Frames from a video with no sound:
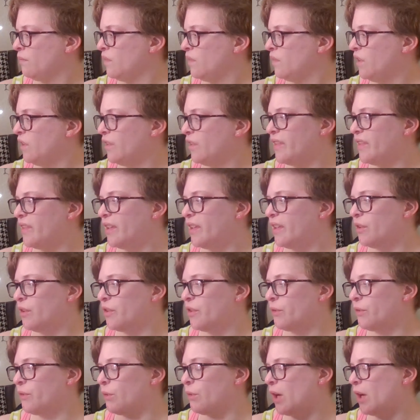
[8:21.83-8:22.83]
you can see there's
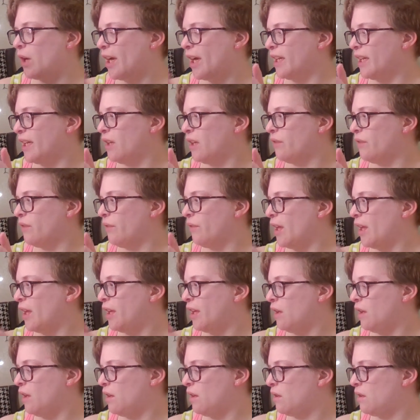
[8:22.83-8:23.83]
a variety of,
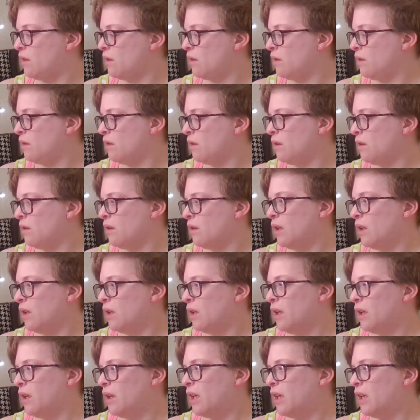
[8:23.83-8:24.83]
like,
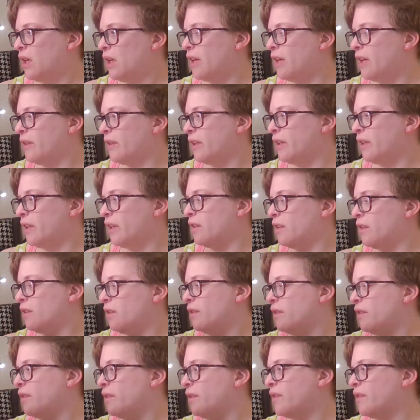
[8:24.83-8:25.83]

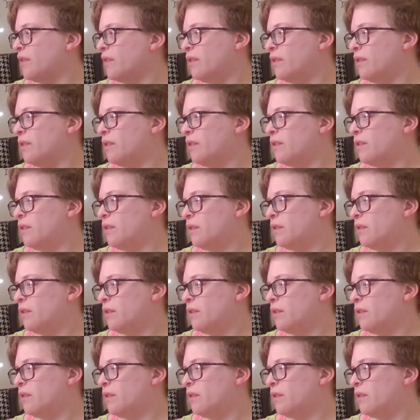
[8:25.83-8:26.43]
aliens and...